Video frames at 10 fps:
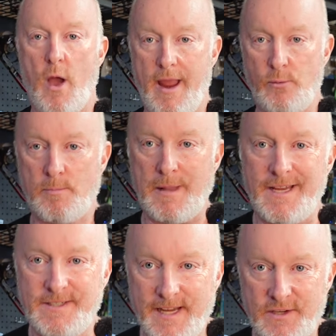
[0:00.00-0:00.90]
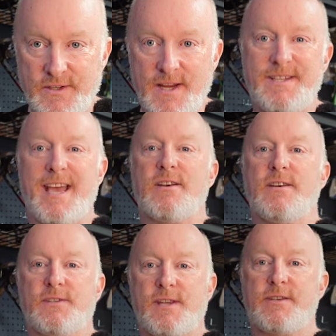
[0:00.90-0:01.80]
I replaced the STs out of
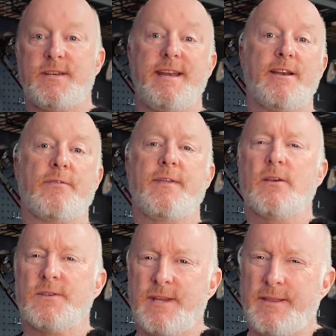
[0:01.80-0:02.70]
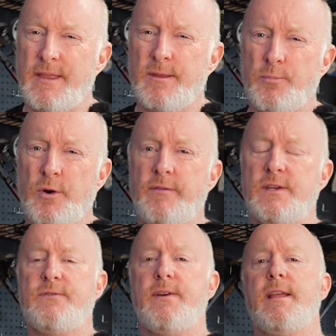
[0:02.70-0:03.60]
necessity, and I think I said that in the
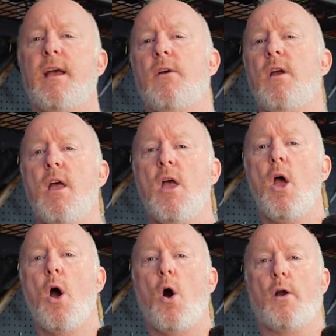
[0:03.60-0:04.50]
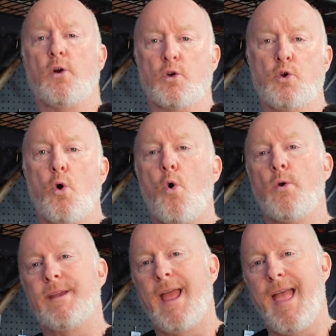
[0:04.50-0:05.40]
previous video. I got
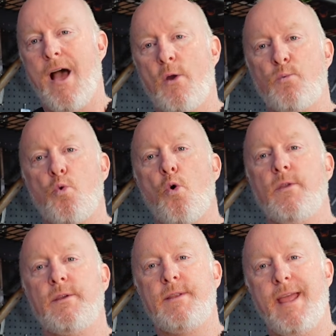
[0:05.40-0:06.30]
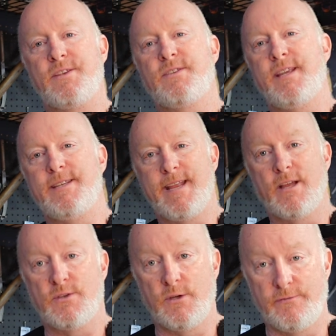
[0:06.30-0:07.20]
caught, I'd wore the STs
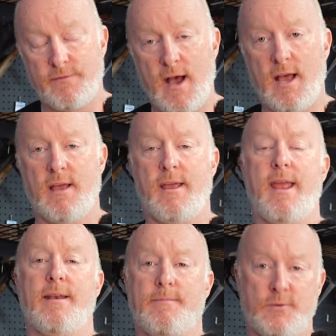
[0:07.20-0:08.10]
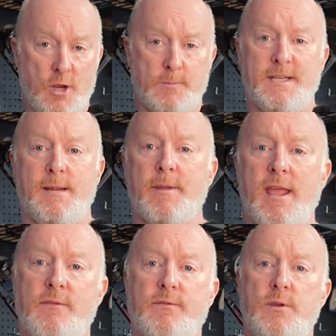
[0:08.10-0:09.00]
down too far. And top tip,
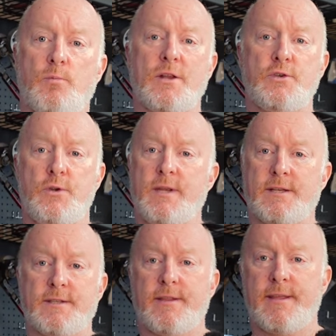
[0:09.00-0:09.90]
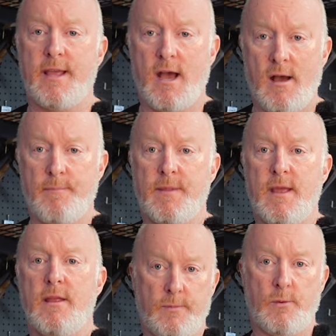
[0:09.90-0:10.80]
if once you get to
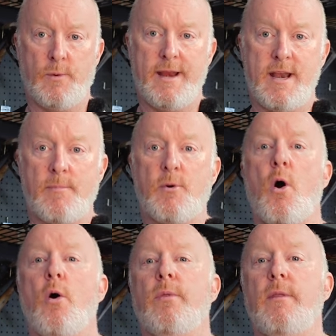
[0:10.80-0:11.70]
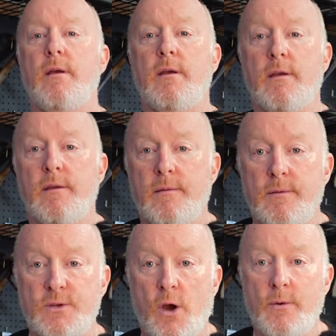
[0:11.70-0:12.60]
the wear nub on the
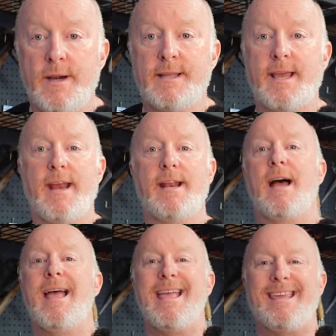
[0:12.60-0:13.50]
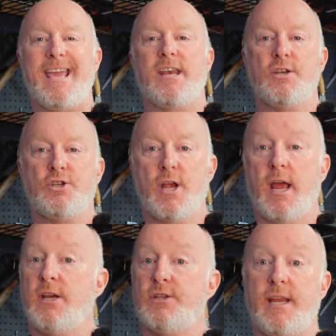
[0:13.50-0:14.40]
tyre indicator, get it
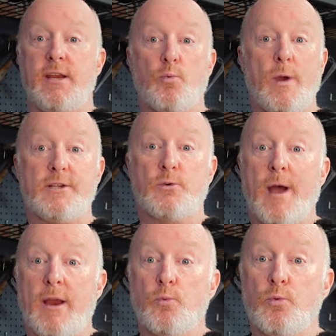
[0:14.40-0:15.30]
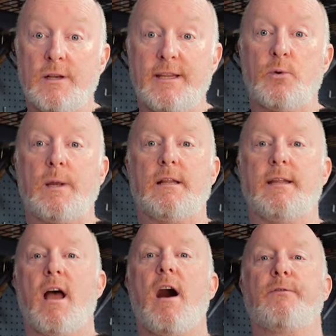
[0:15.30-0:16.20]
changed. It wears away really
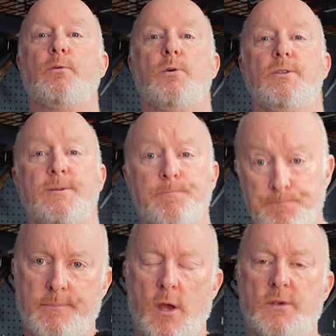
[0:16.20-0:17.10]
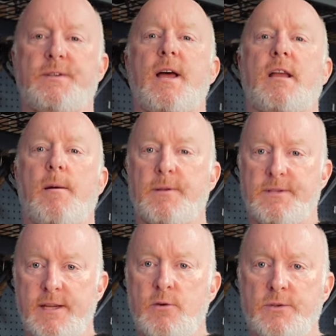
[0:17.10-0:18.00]
quickly afterwards. I was stuck up at
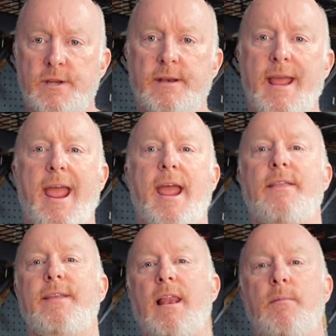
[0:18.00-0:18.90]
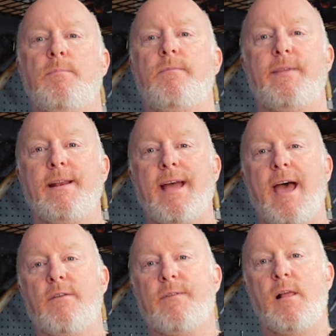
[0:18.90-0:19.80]
Singleton and the only thing they
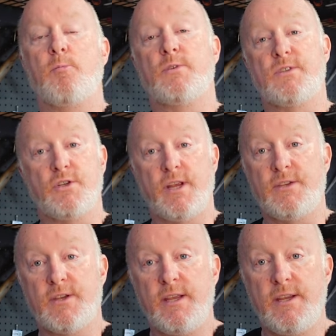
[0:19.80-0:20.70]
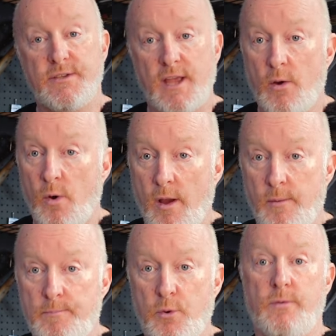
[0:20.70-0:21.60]
had available was the GT, so
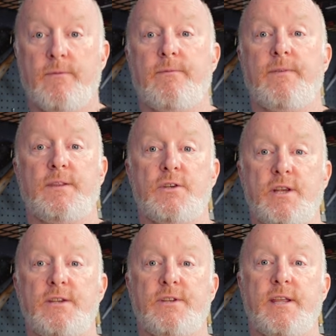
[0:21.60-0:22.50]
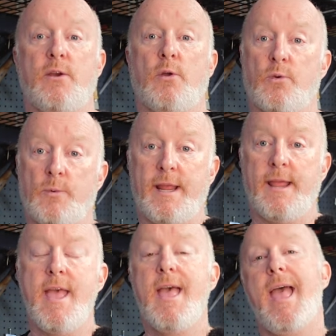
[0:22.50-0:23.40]
I fit the GT on the
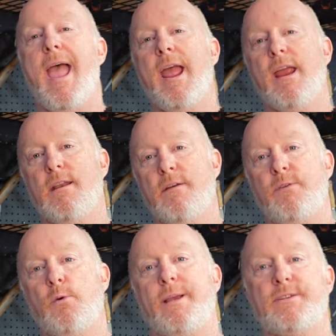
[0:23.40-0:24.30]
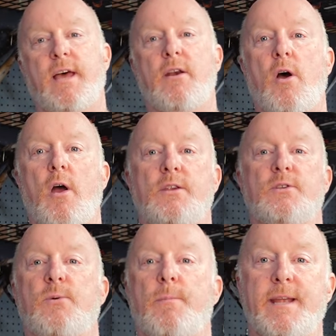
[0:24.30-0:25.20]
rear, and a few weeks later I
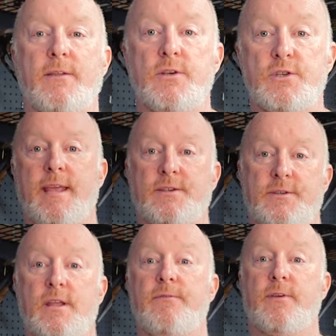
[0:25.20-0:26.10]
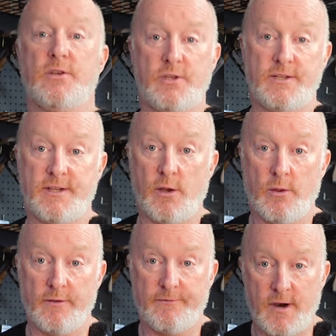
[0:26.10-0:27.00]
swapped out the ST for the GT
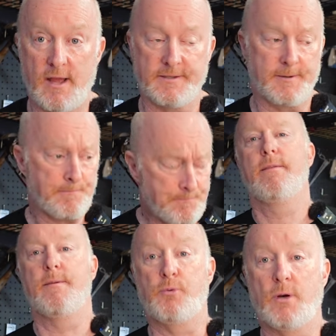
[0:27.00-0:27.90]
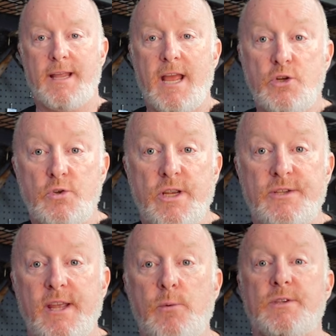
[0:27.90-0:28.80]
on the front. The Pirelli Angel
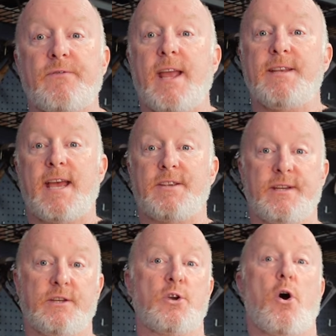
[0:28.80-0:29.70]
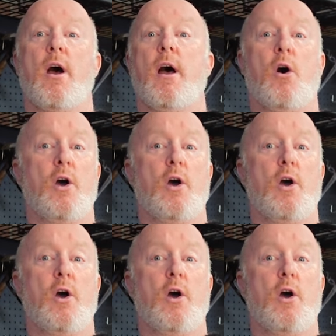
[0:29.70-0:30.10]
GT was a fantastic tyre.